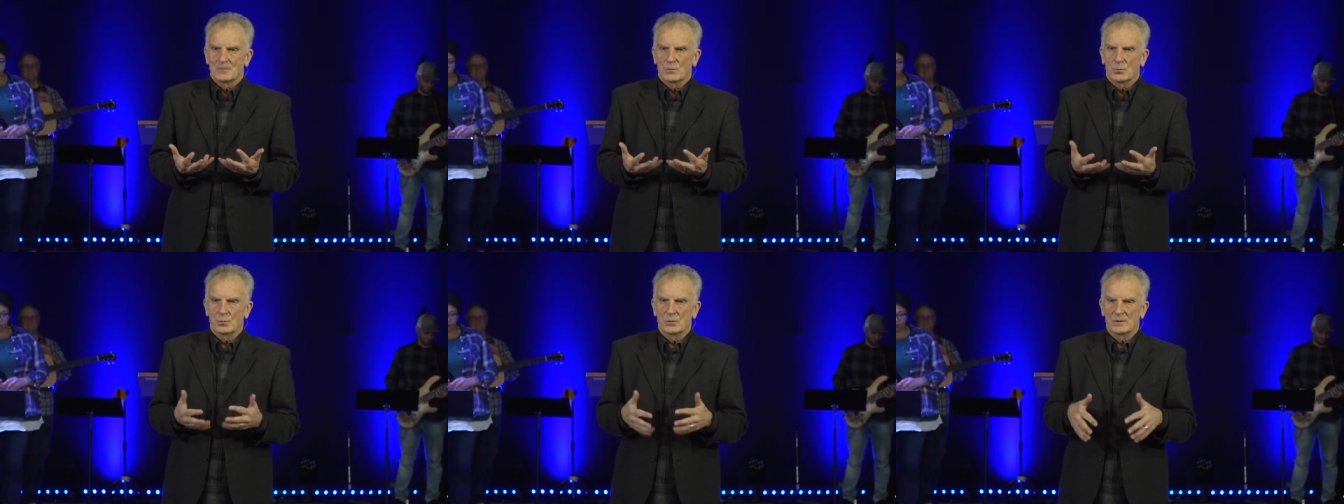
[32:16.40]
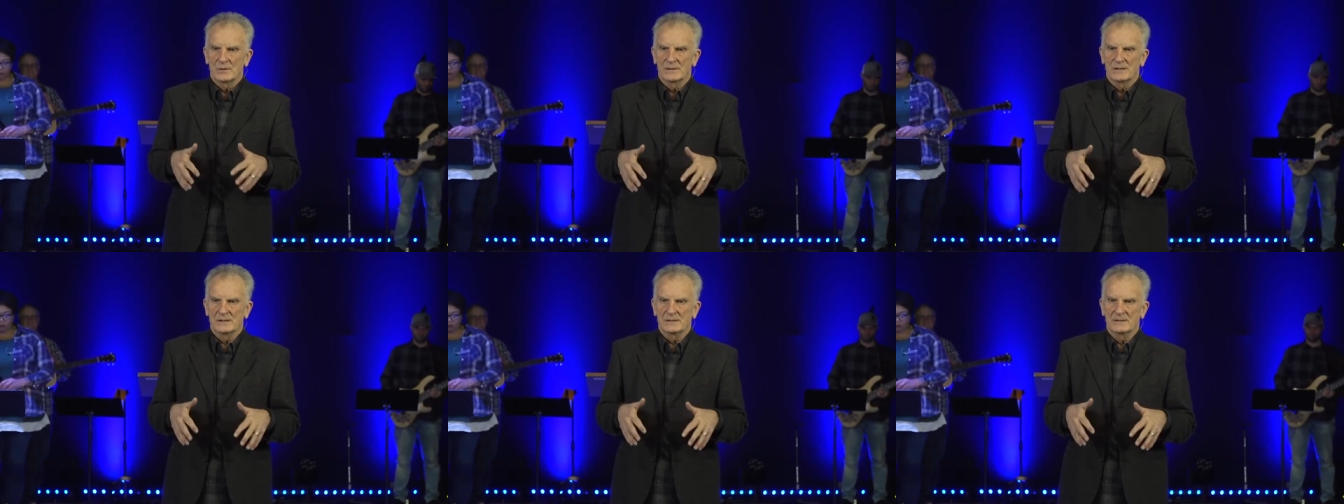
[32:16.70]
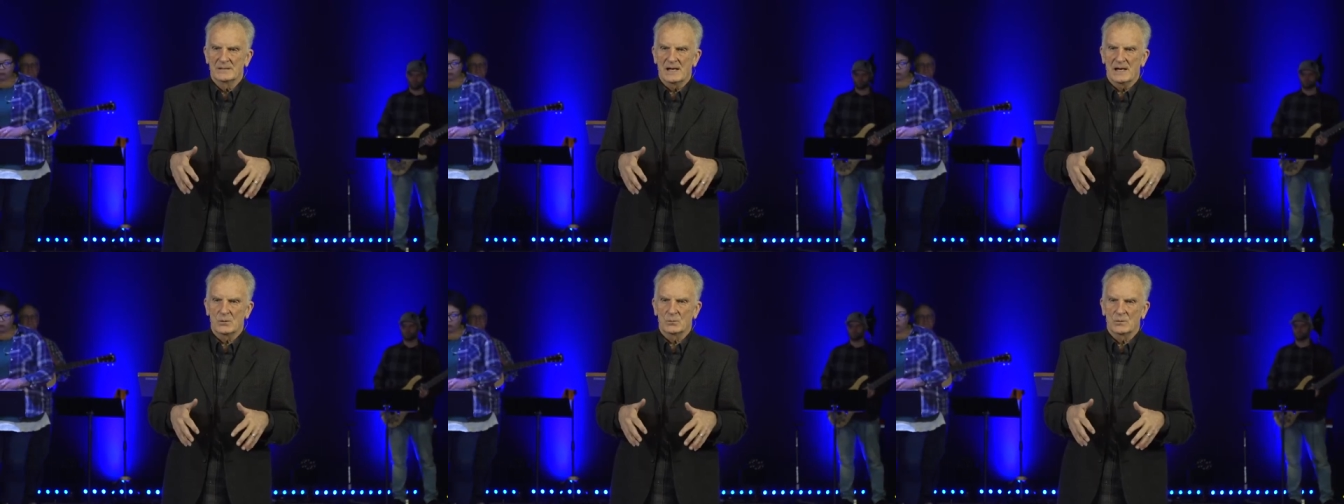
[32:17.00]
We're in the
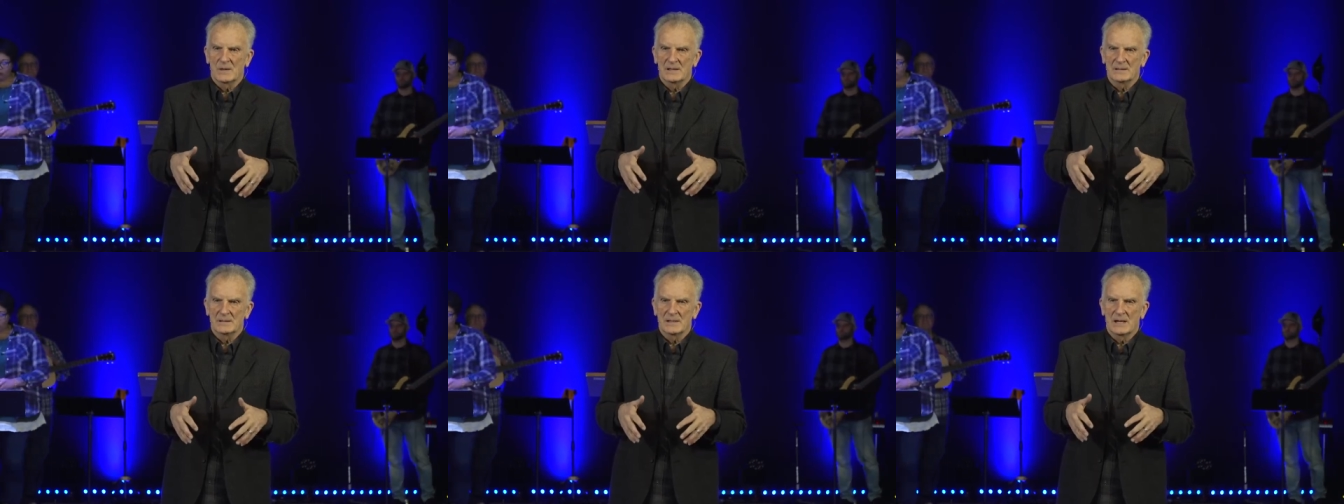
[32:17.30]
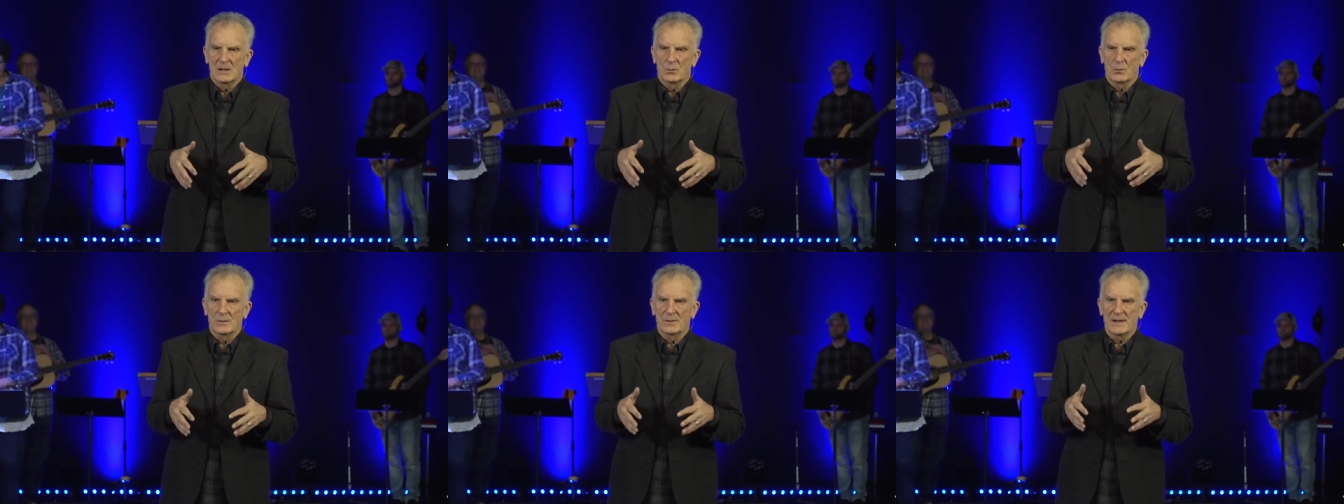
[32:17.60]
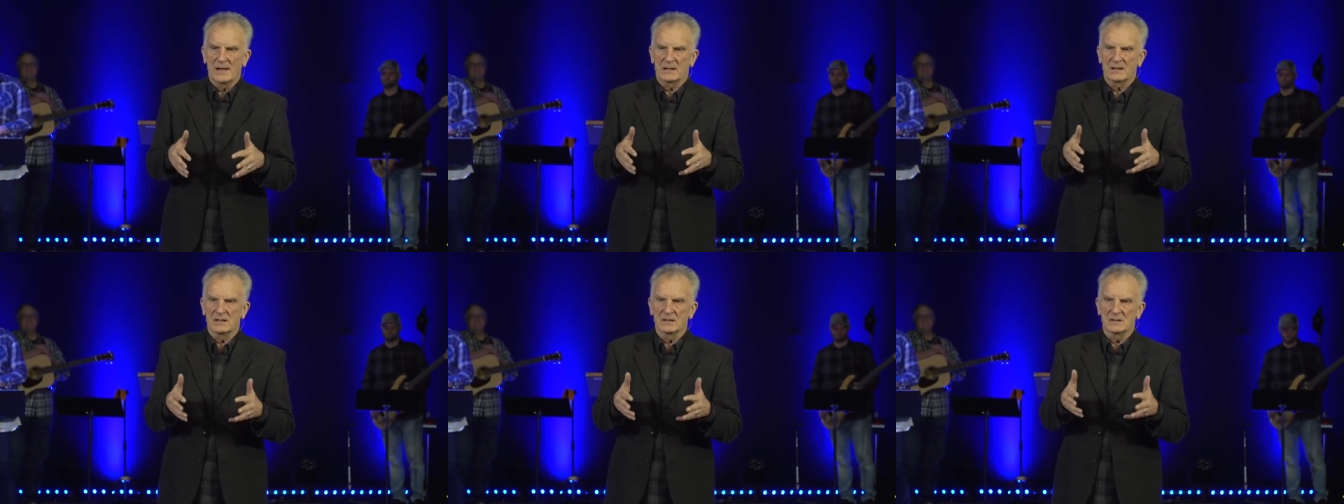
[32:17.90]
day right now where
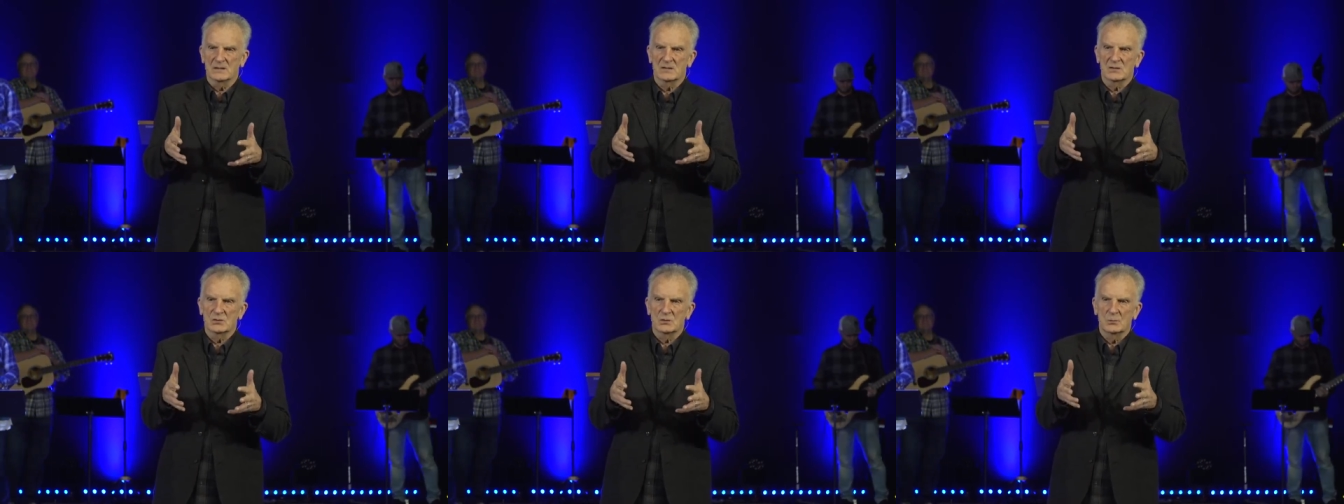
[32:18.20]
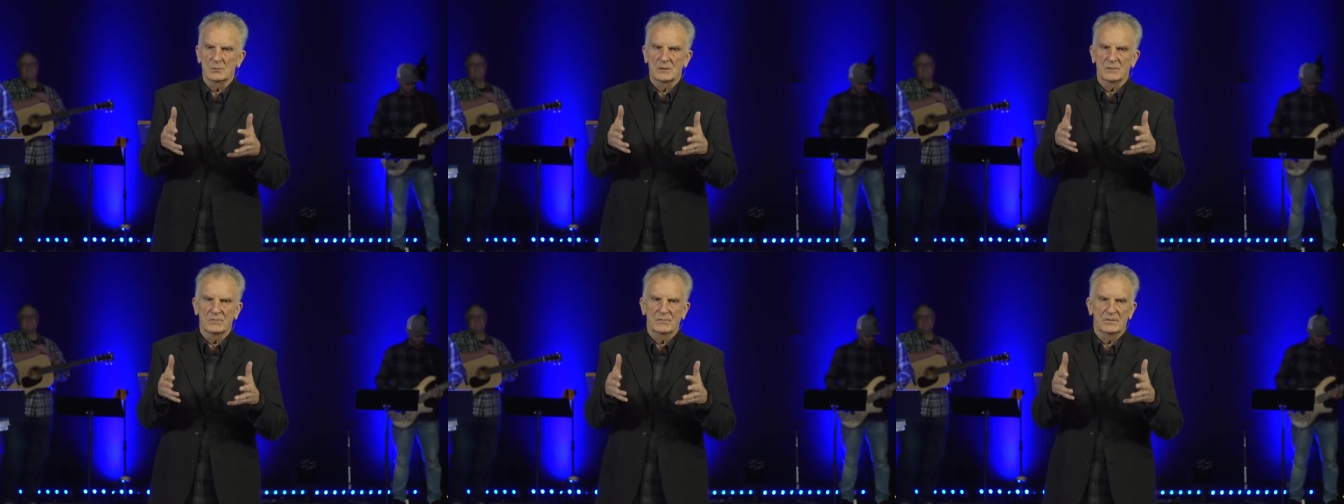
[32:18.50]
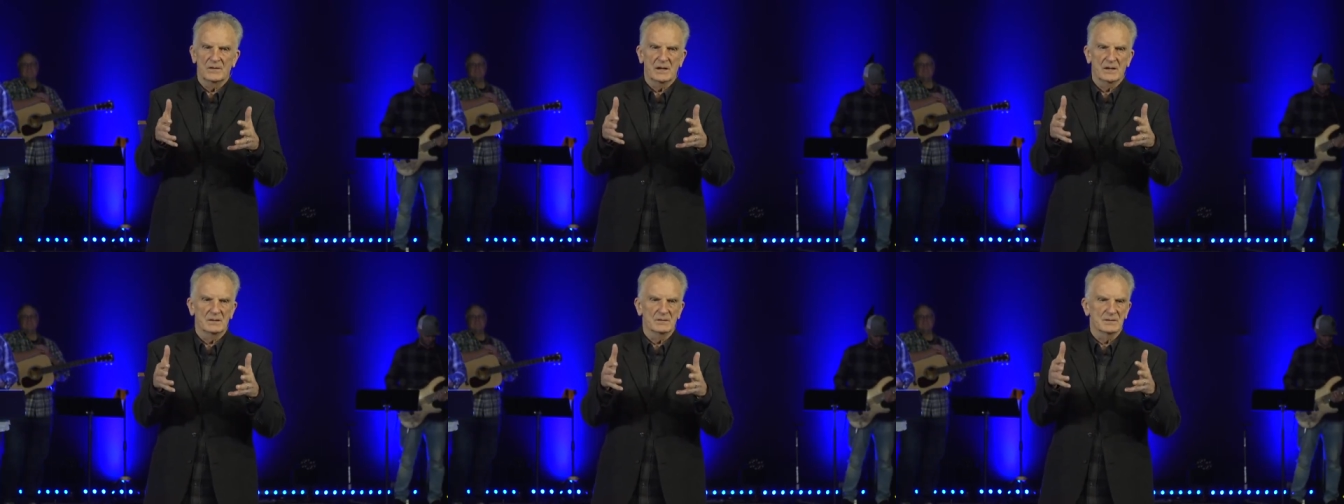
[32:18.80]
that consuming
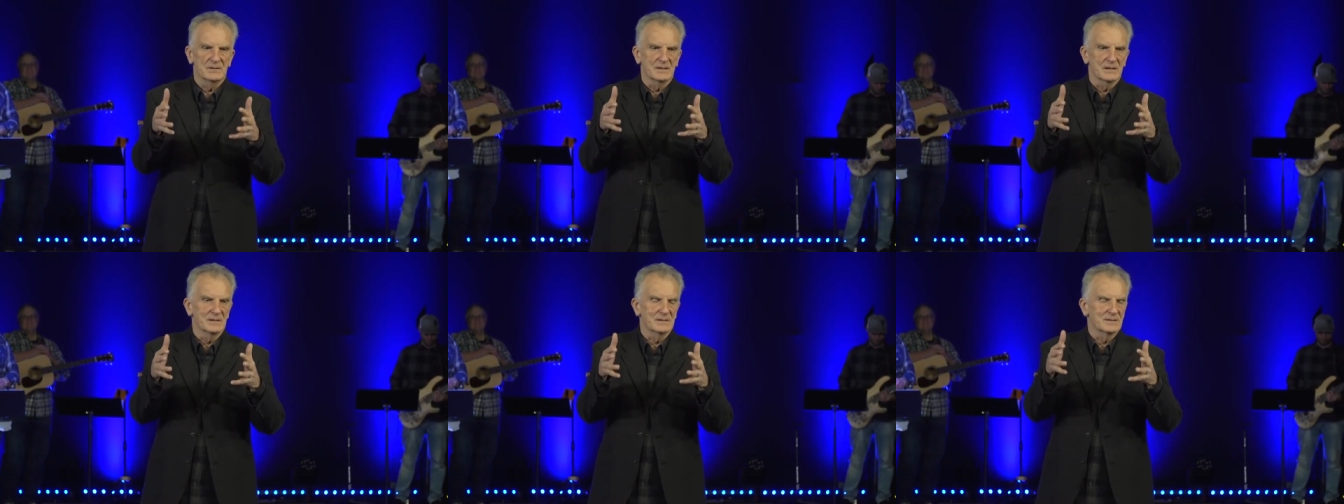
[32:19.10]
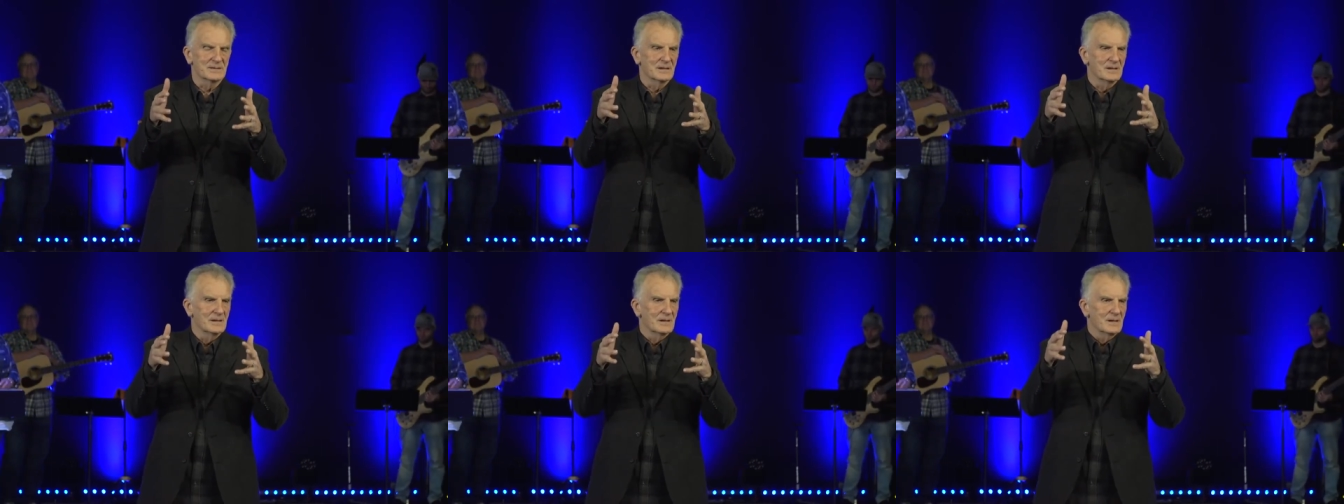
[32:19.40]
fire says,